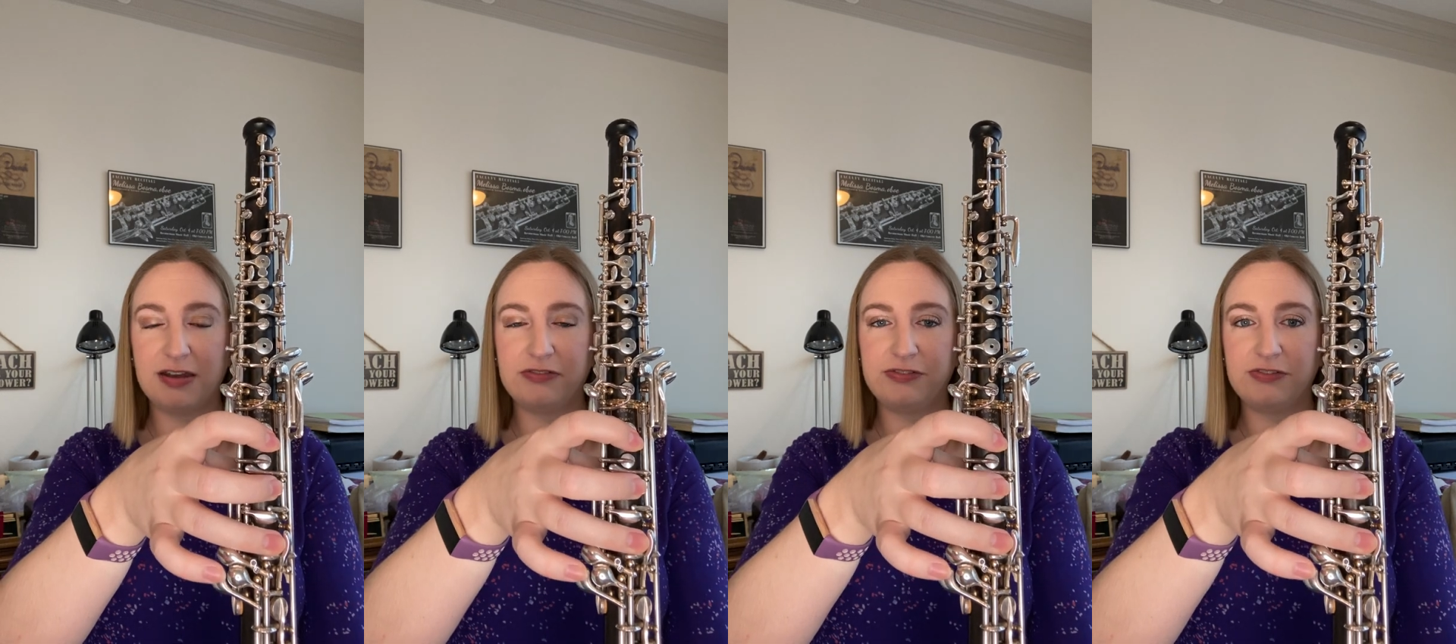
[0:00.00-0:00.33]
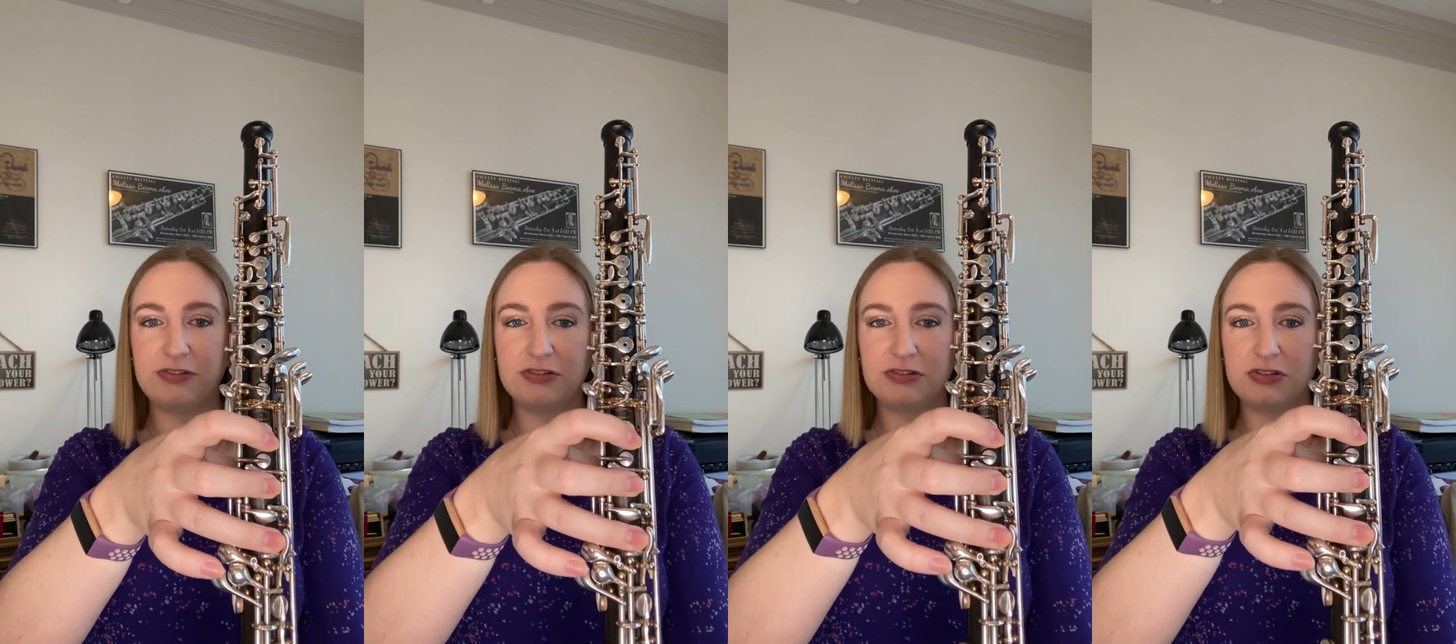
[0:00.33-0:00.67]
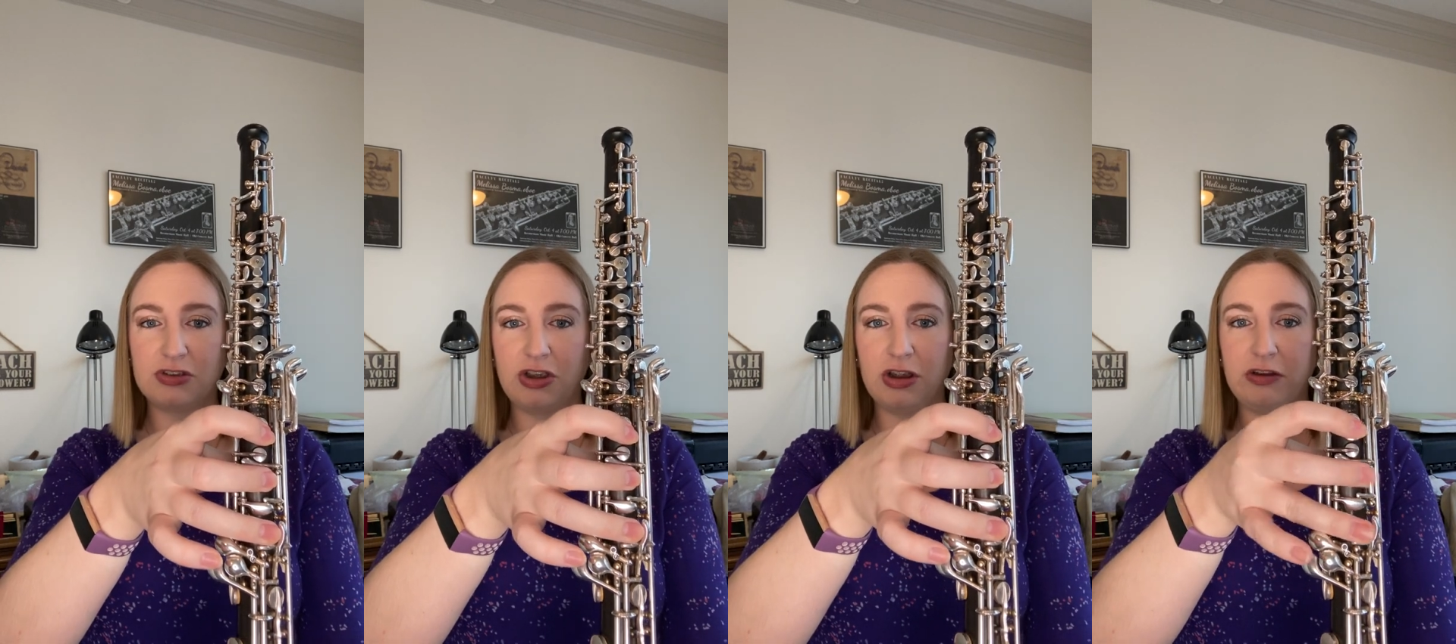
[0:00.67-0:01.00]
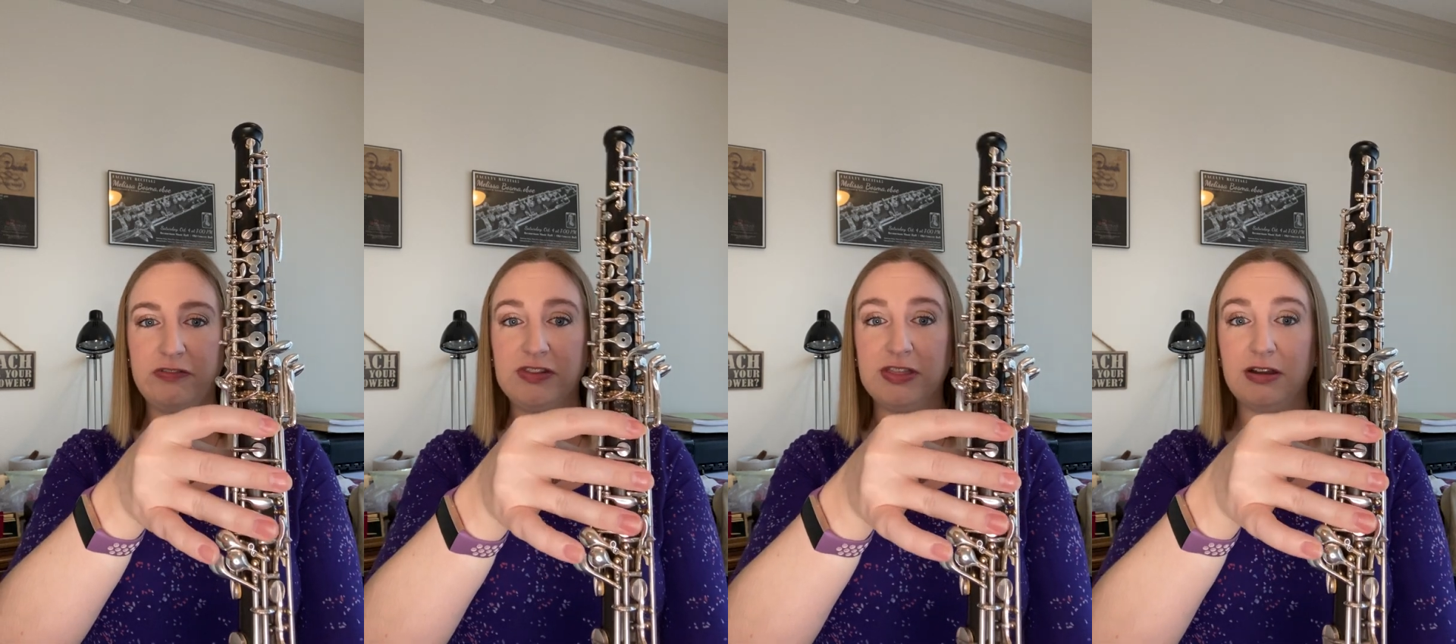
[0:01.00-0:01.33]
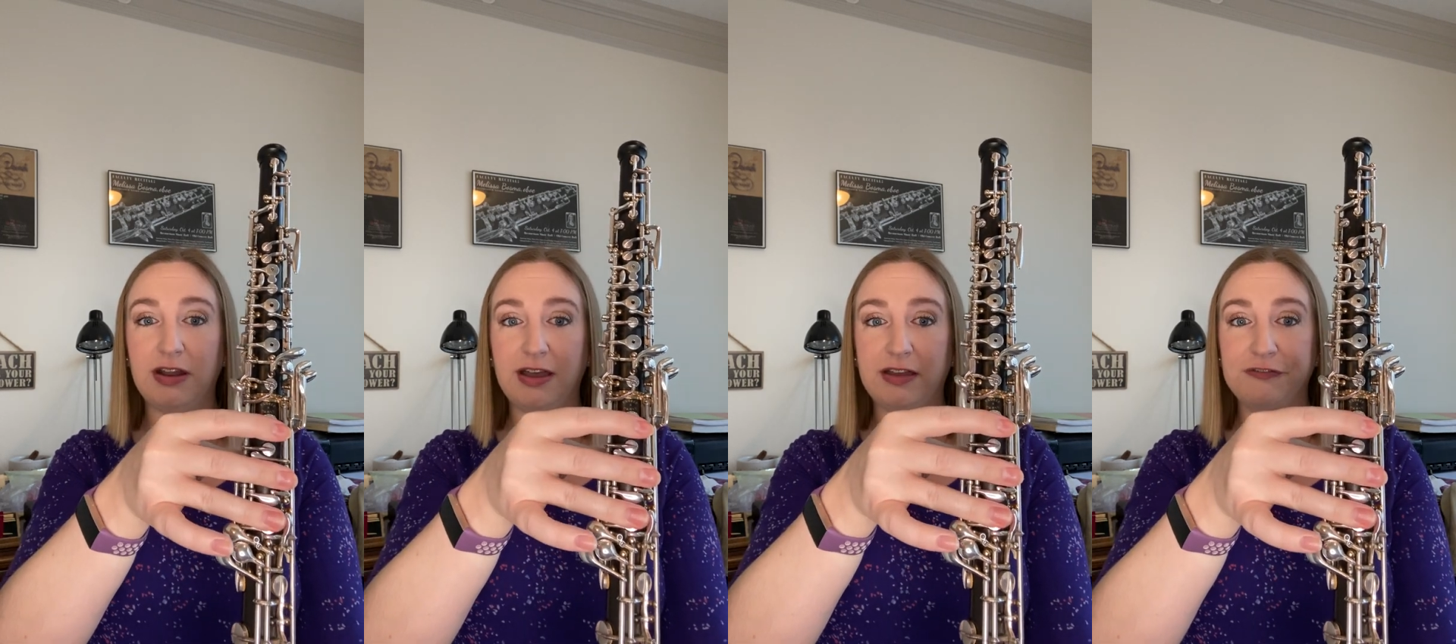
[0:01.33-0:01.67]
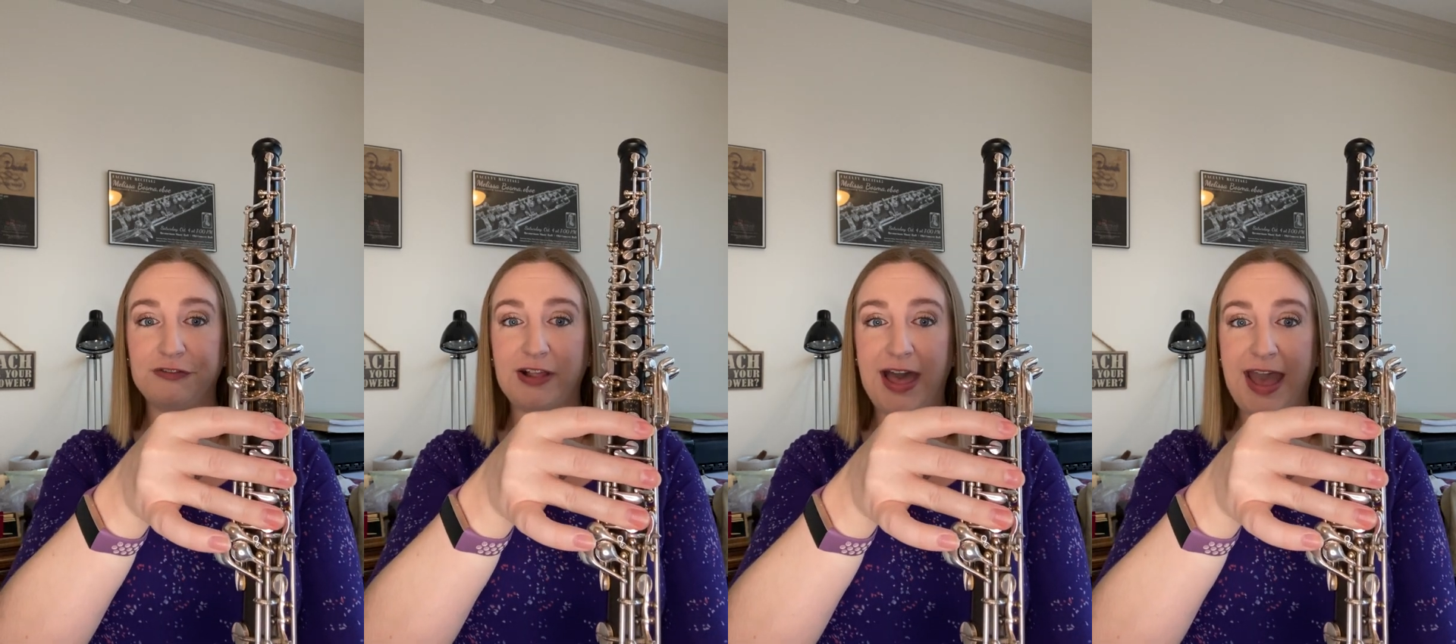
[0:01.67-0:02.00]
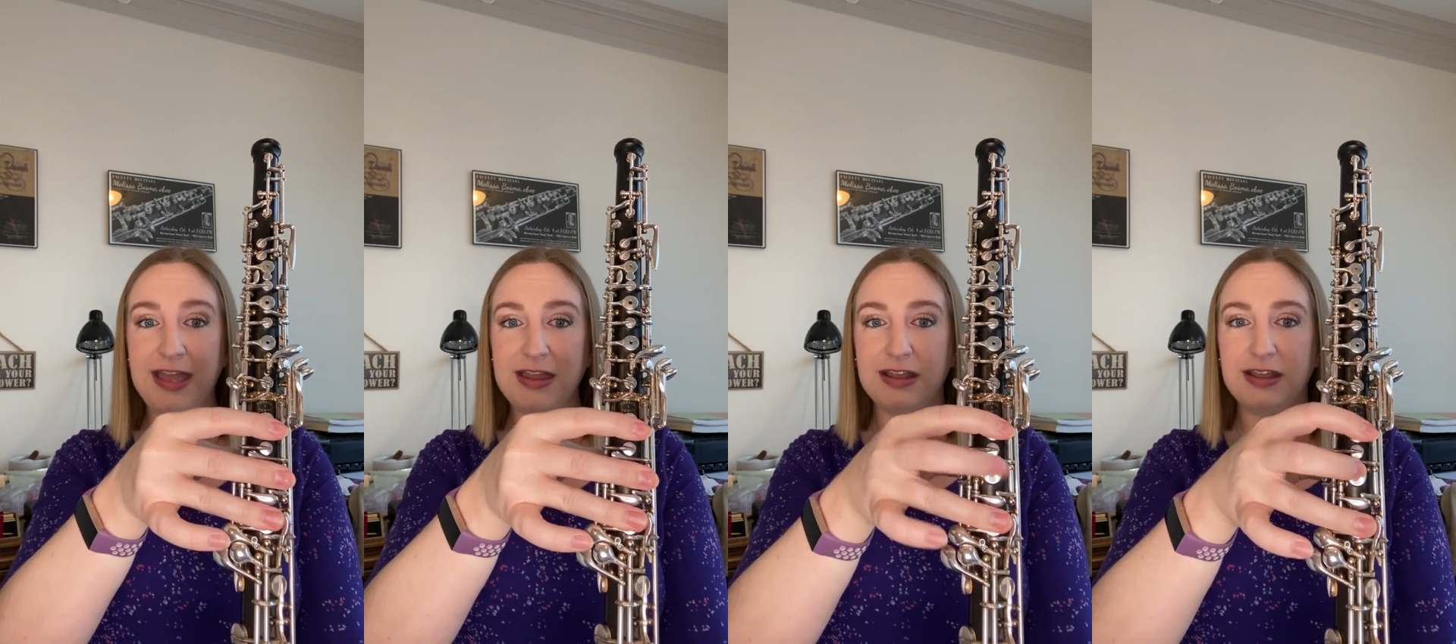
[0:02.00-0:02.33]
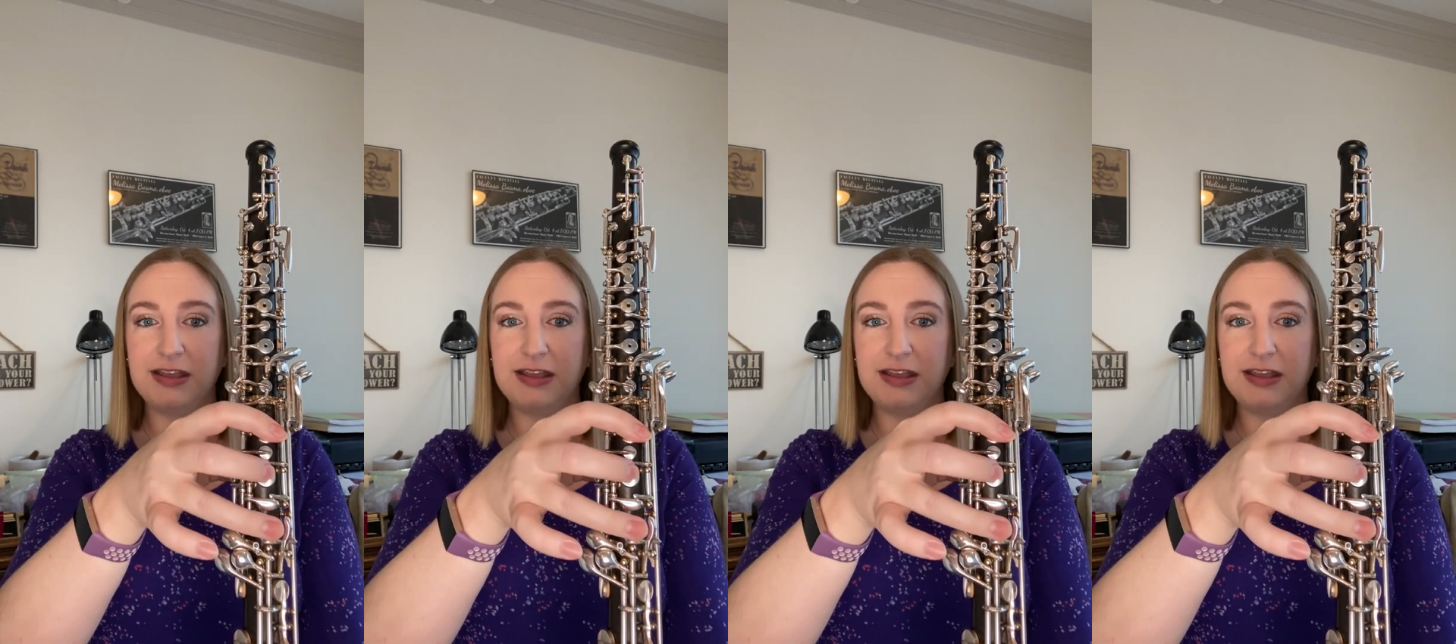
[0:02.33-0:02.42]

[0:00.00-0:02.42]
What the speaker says: of curved, they're not flat.